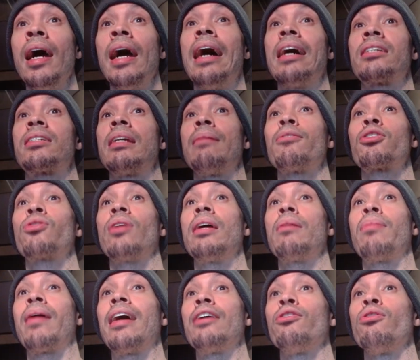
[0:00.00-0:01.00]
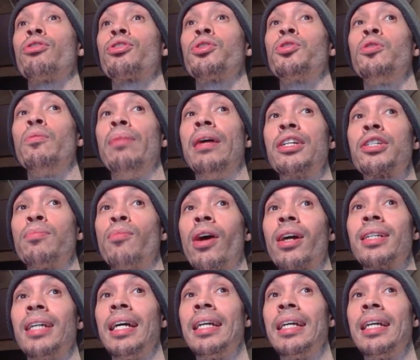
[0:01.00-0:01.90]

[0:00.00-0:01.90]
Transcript: as demonstrated by a user who benchmarked